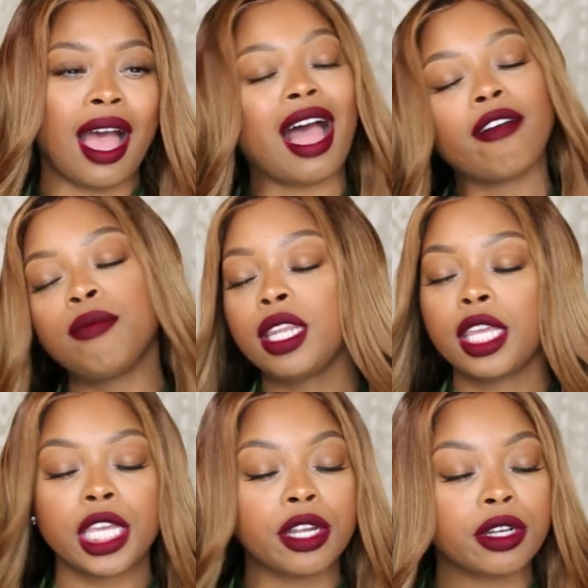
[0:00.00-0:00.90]
I've been
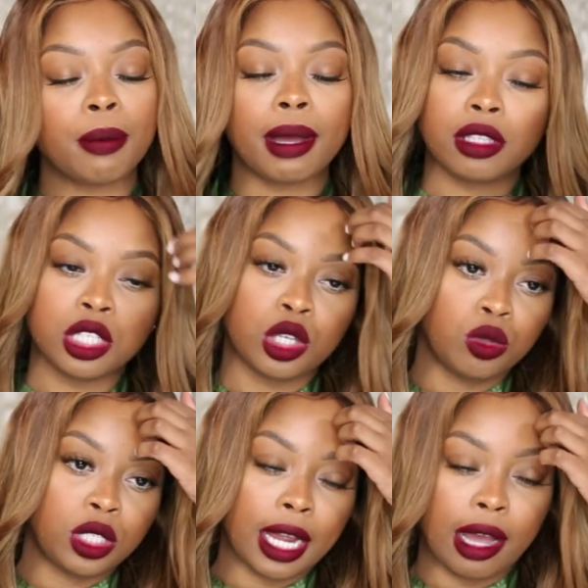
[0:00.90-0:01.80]
hearing about these
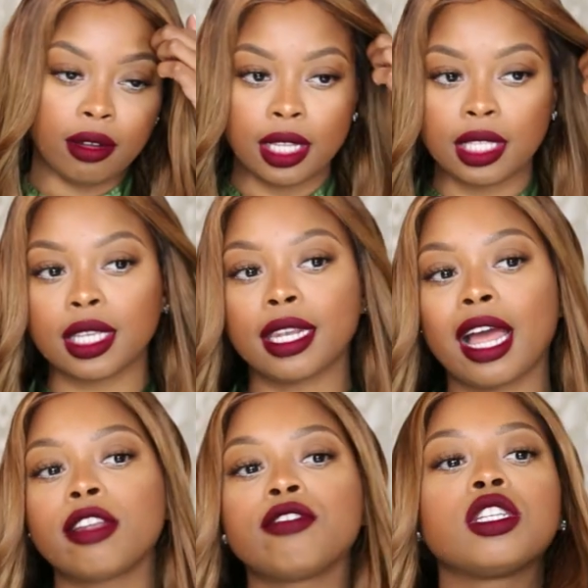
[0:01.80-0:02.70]
Gucci outlets and
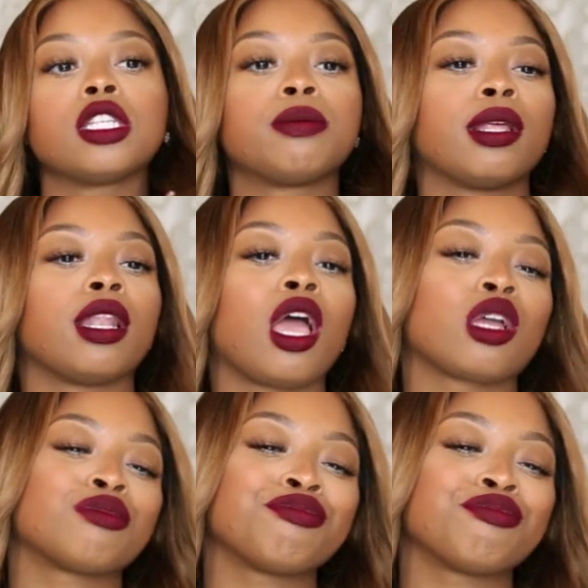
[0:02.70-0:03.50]
I've just been like,